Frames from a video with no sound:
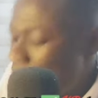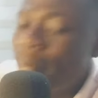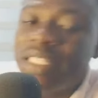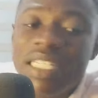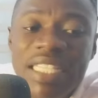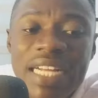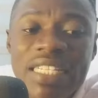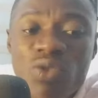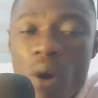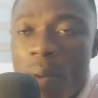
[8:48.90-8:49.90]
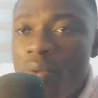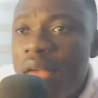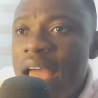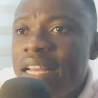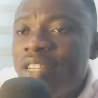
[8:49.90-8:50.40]
your barbetro chair didn't come
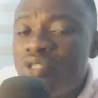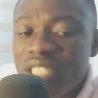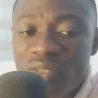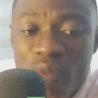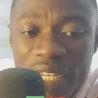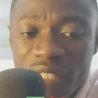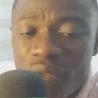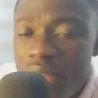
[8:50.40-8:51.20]
with the Tracy watch a